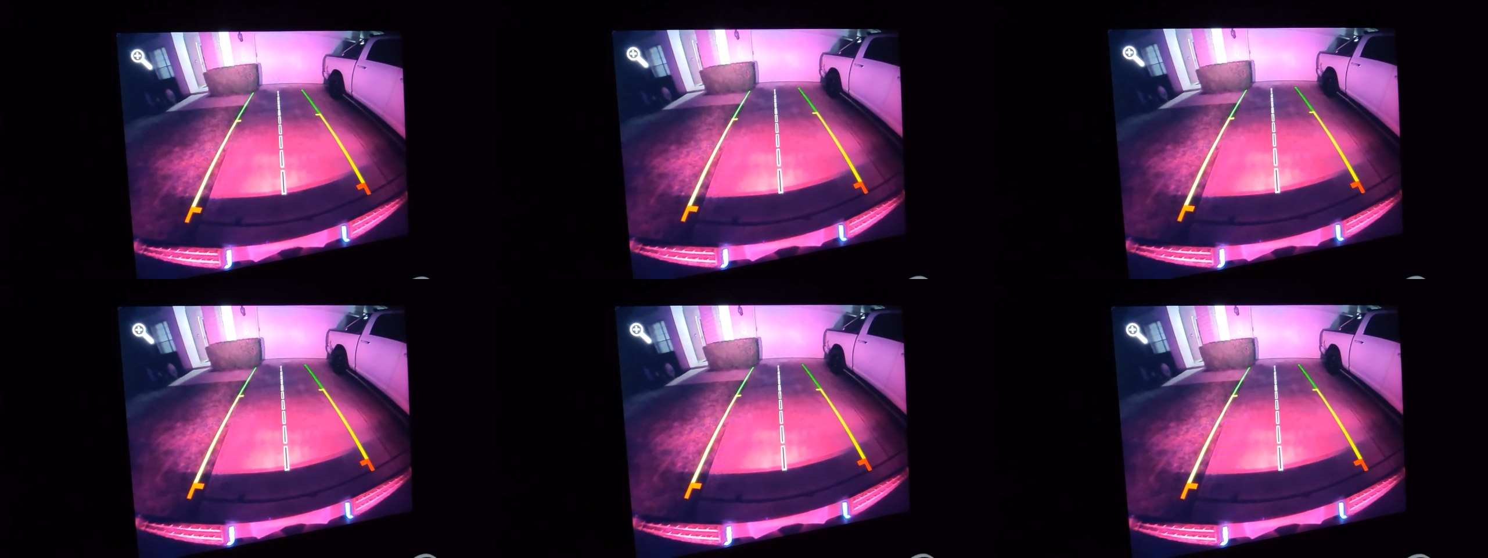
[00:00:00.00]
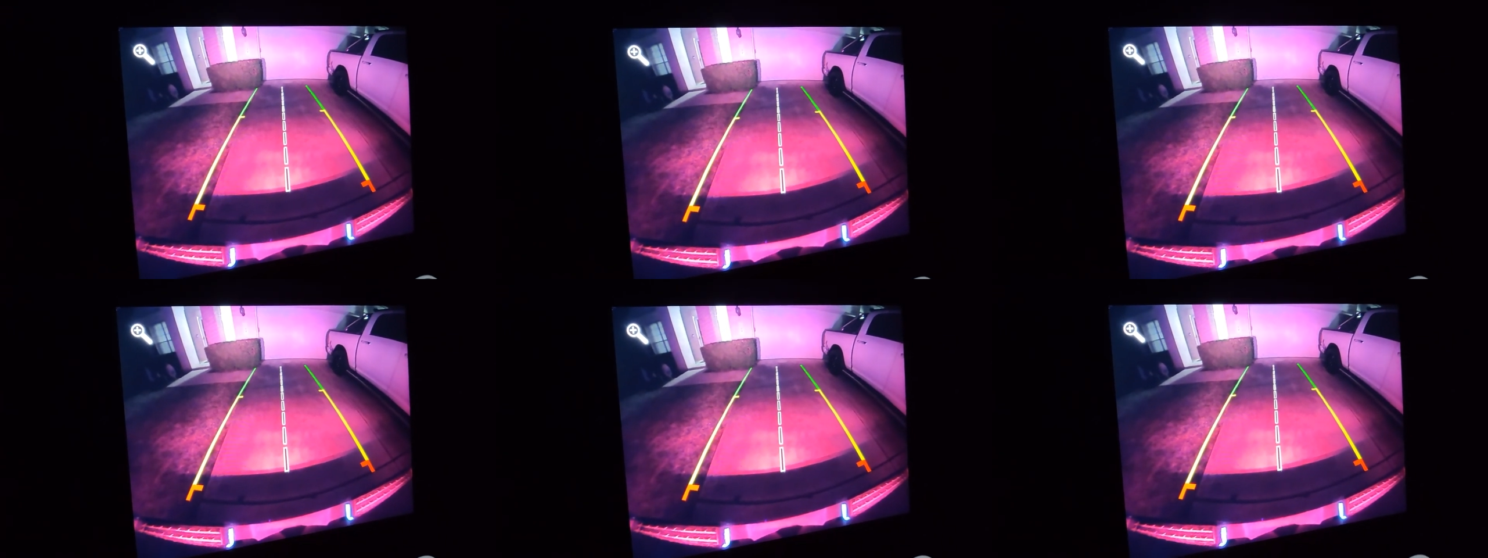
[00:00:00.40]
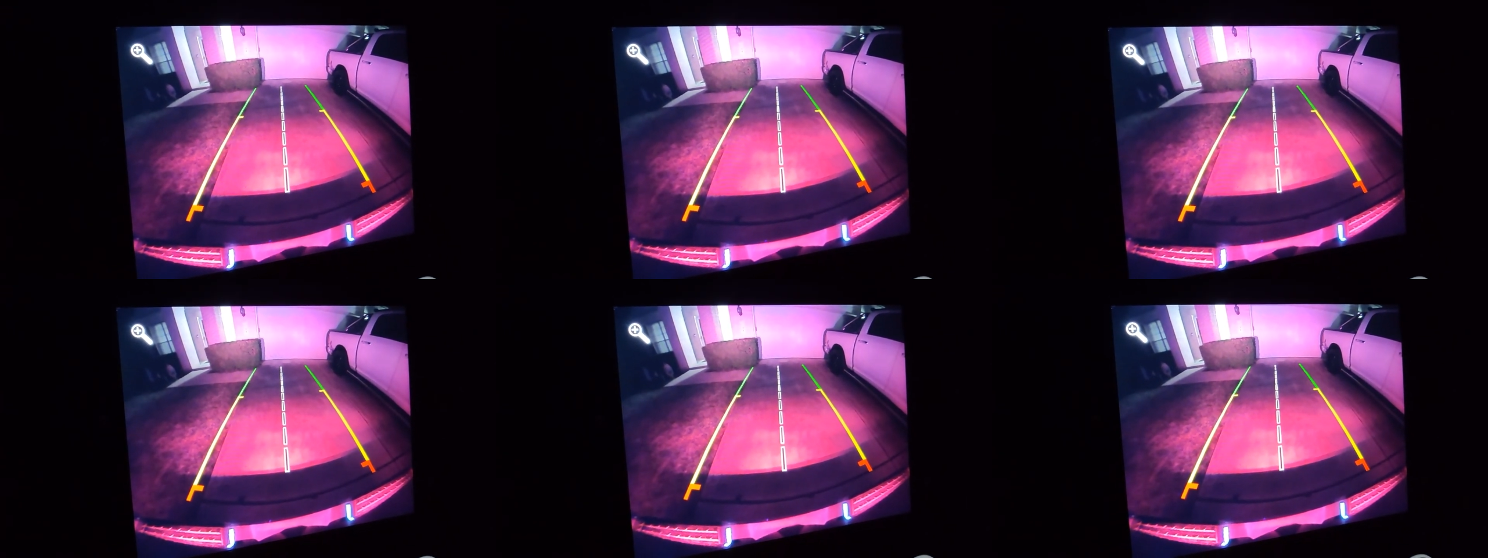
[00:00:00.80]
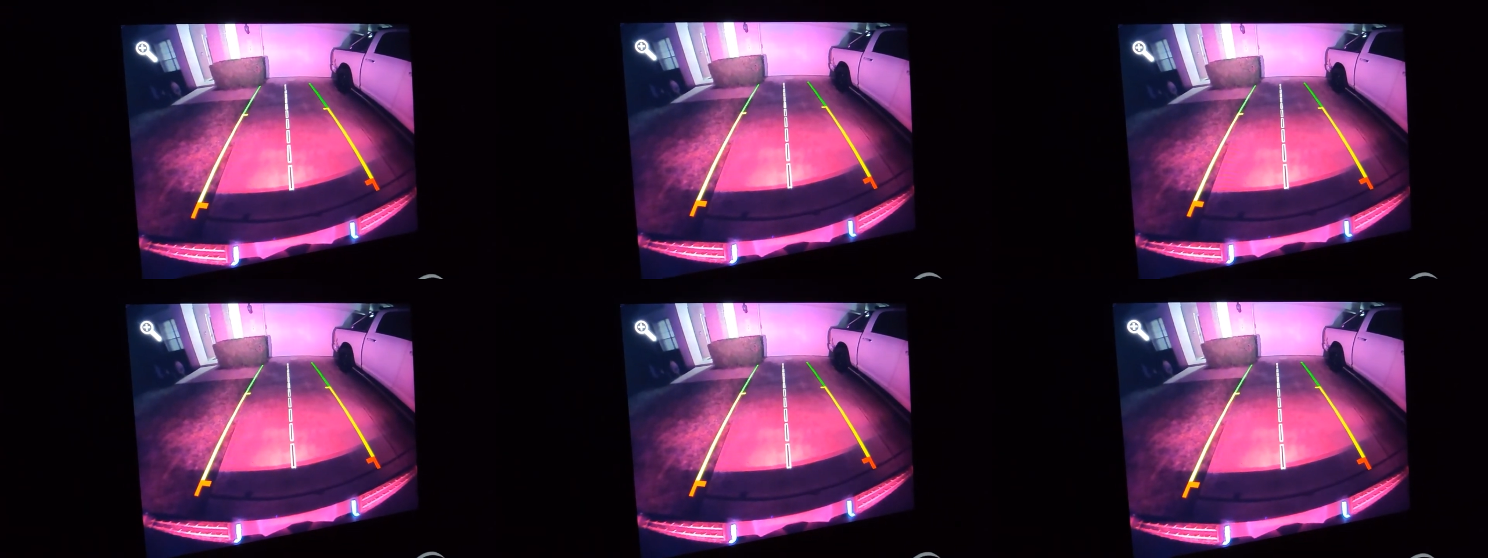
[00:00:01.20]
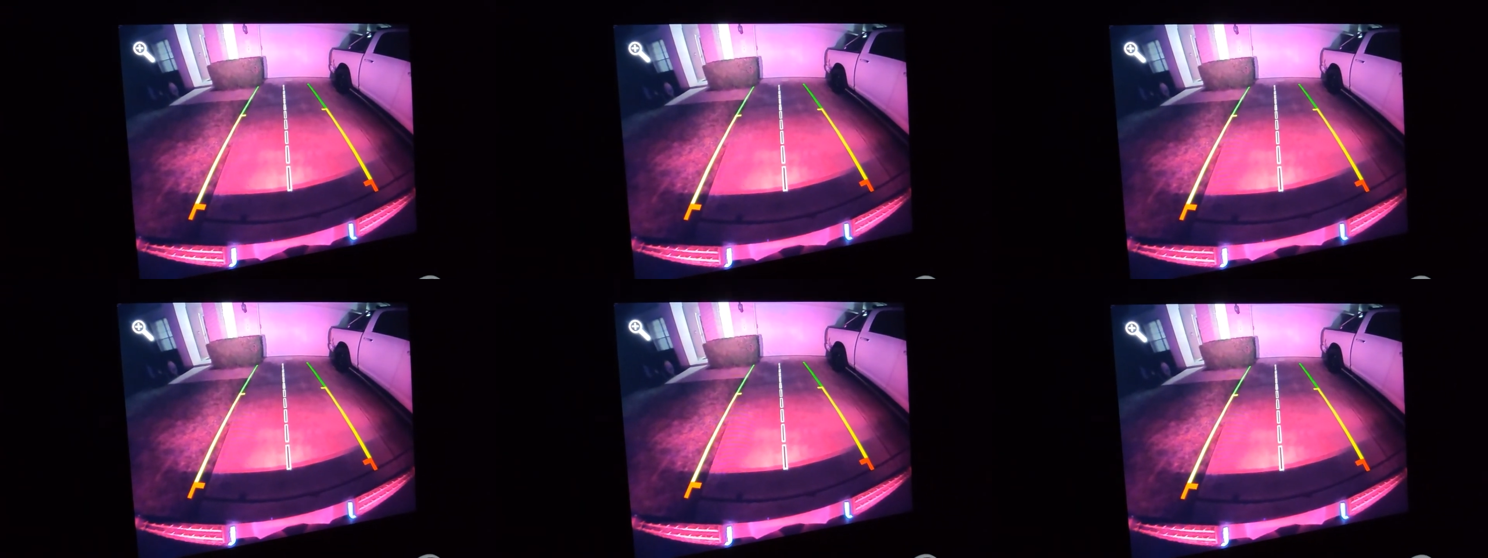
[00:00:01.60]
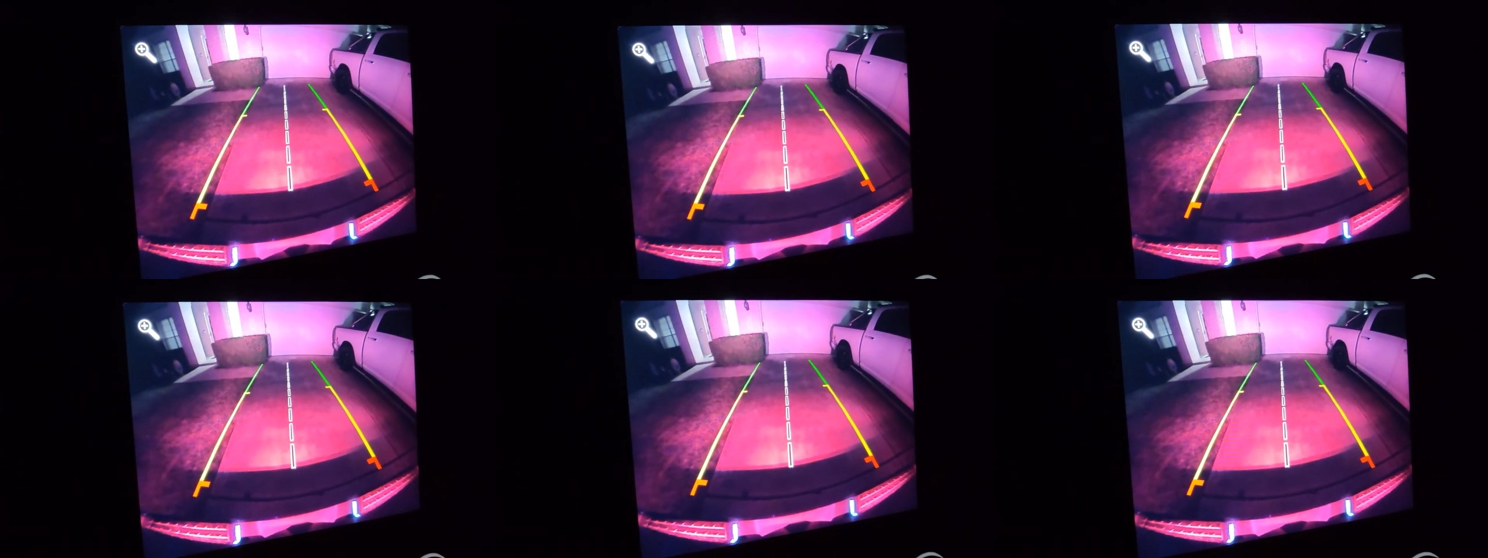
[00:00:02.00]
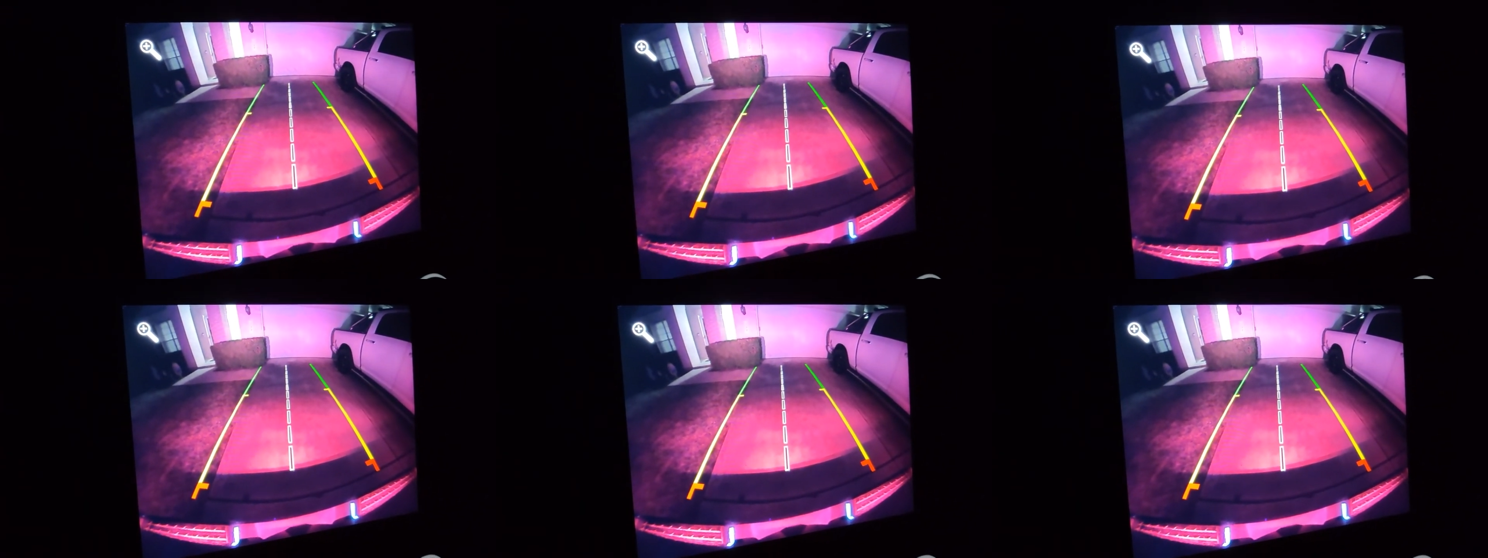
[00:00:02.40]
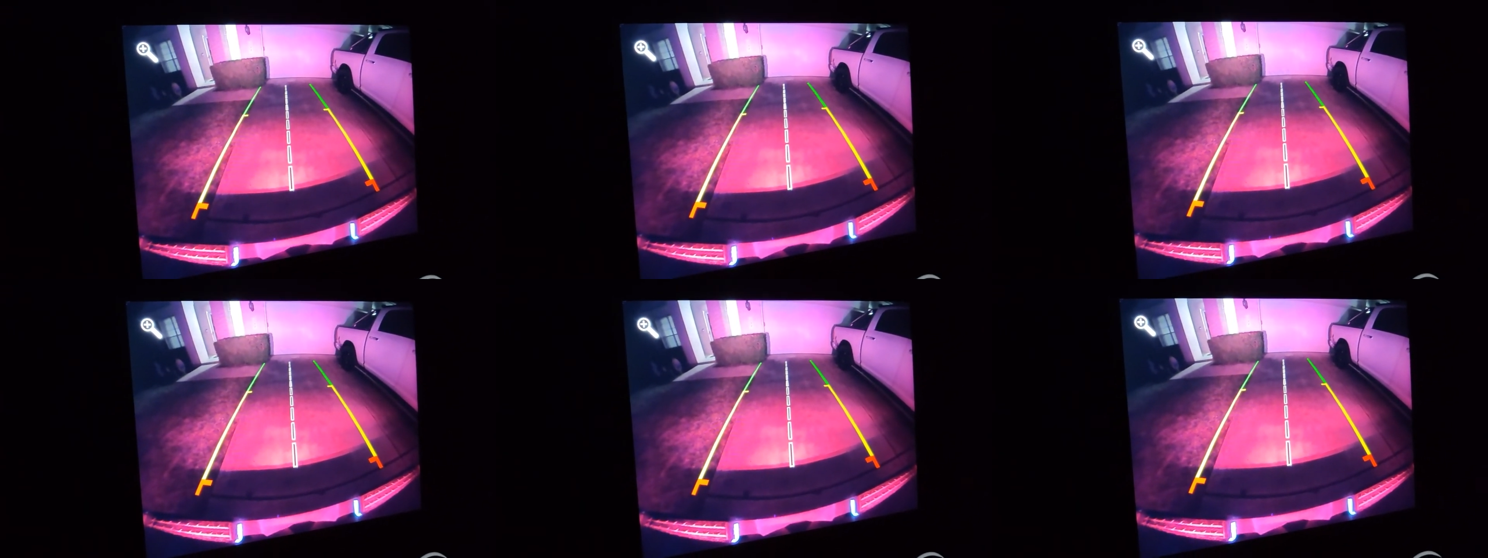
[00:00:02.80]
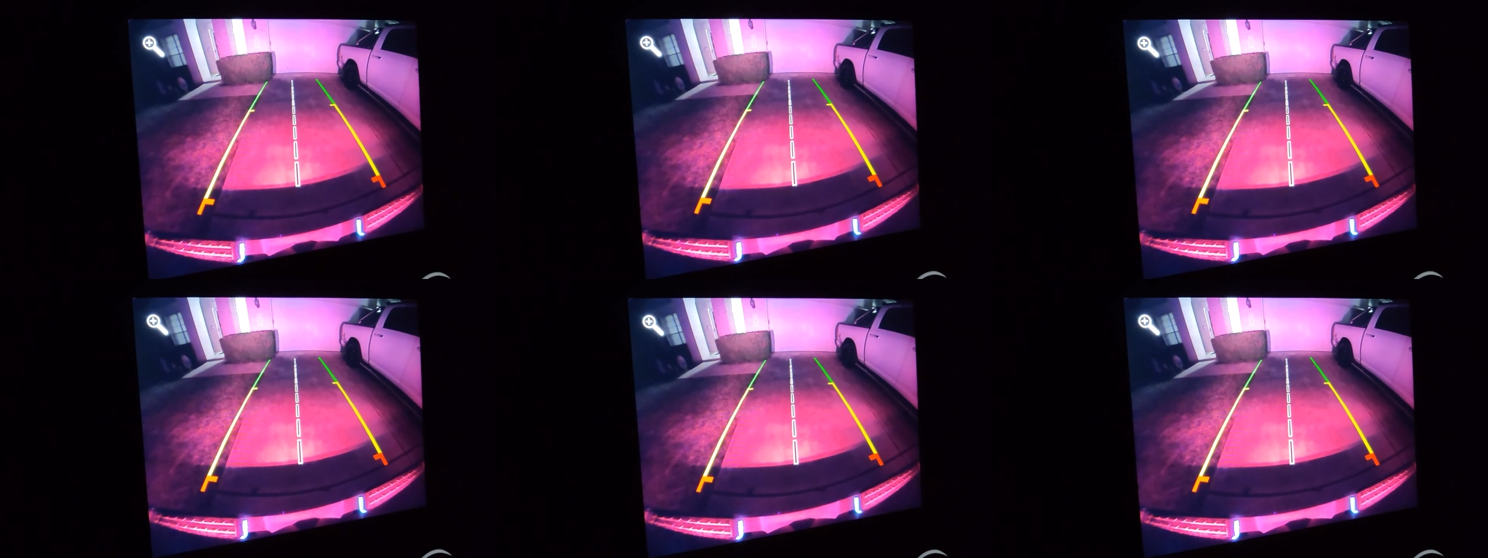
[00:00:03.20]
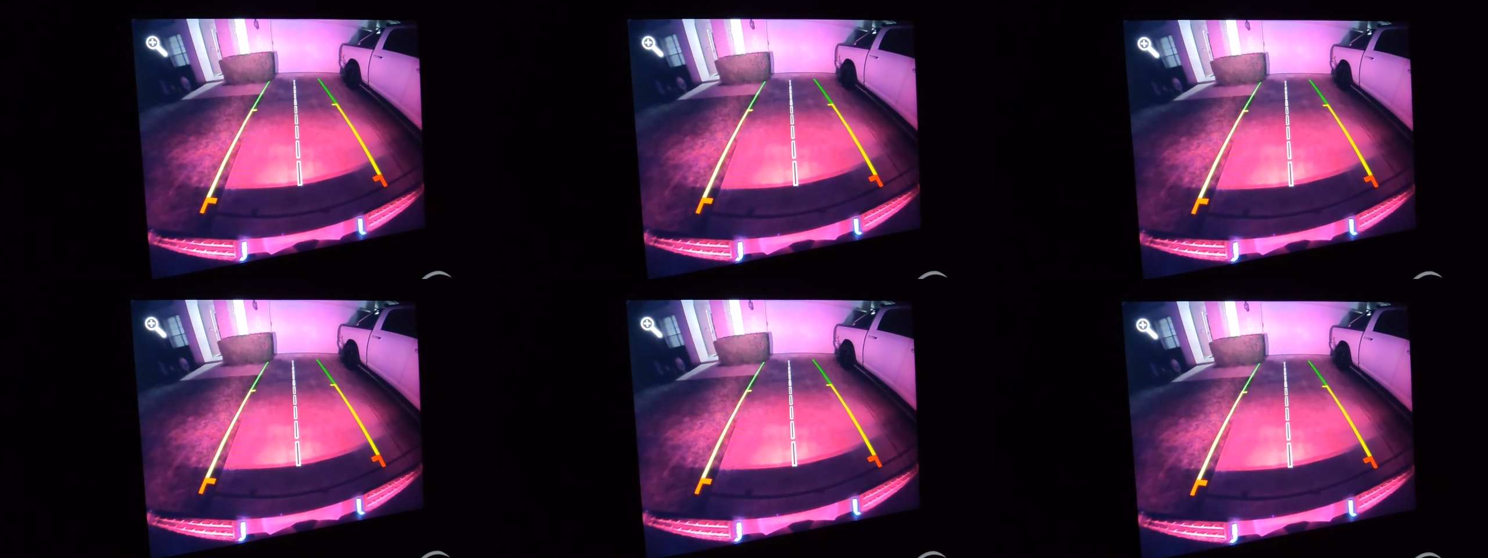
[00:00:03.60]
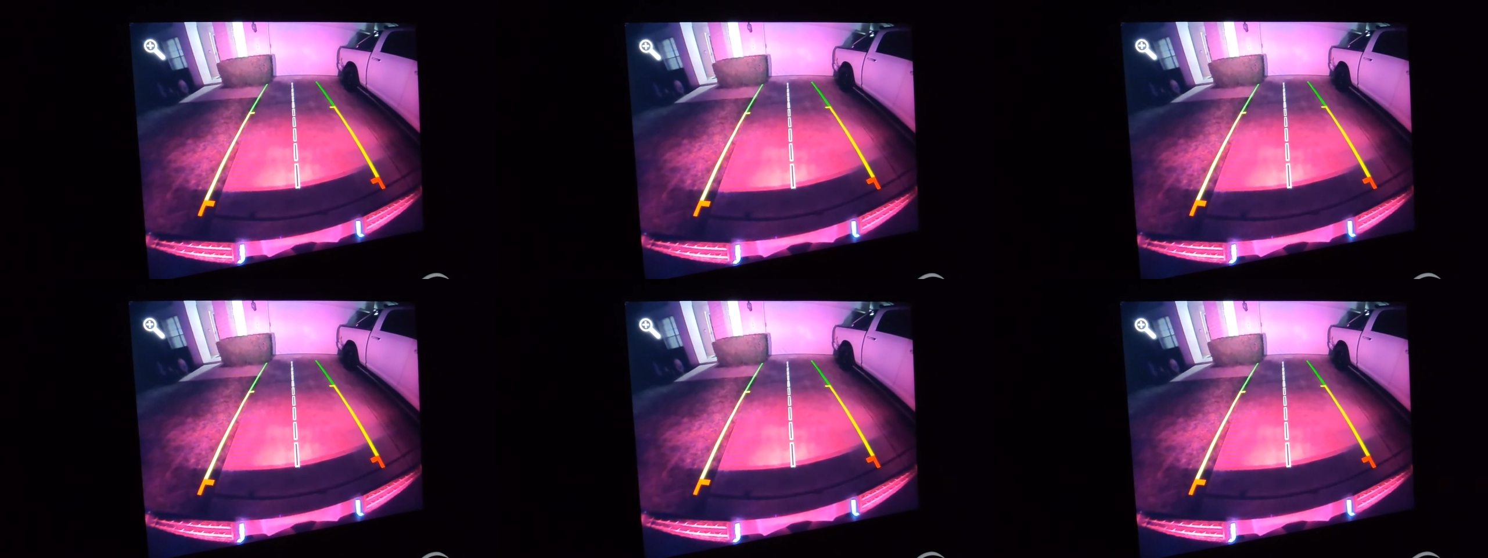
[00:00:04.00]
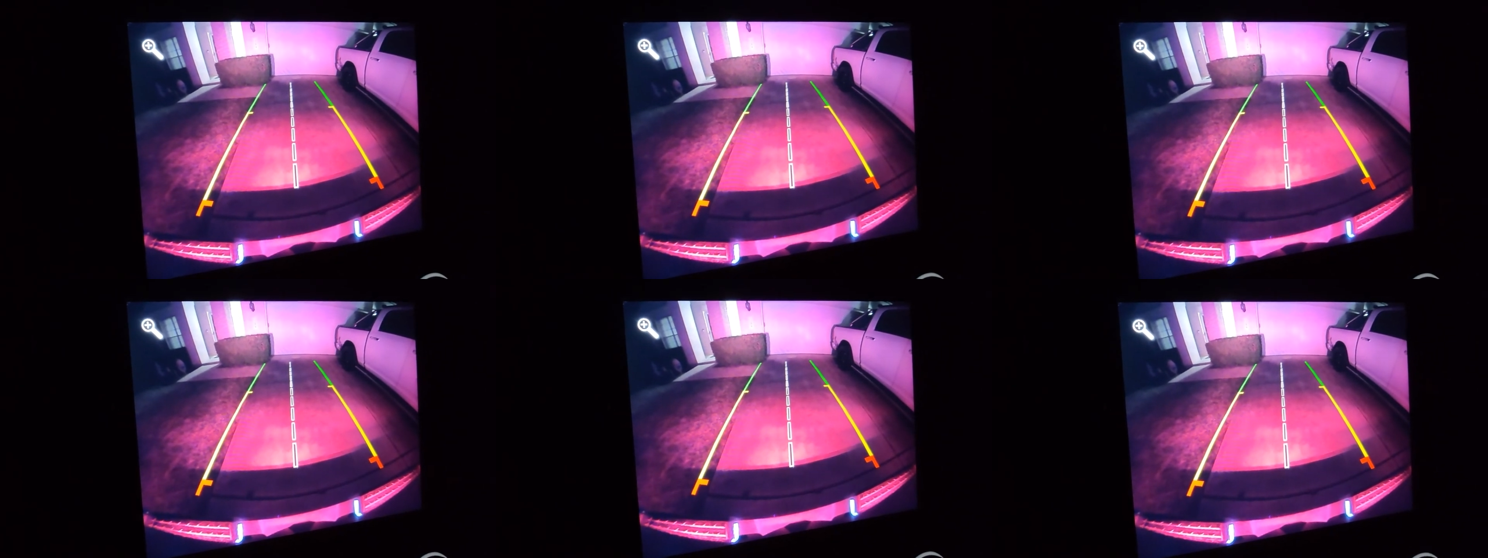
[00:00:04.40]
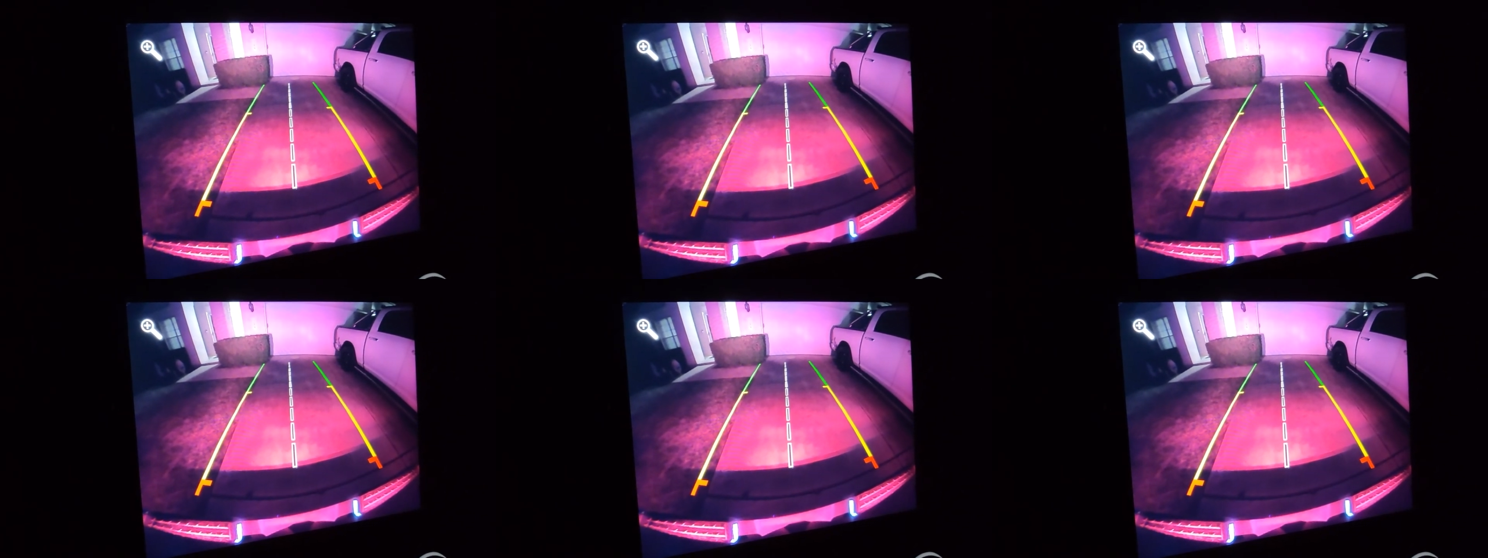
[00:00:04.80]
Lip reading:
No face is visible, so there are no lips to read.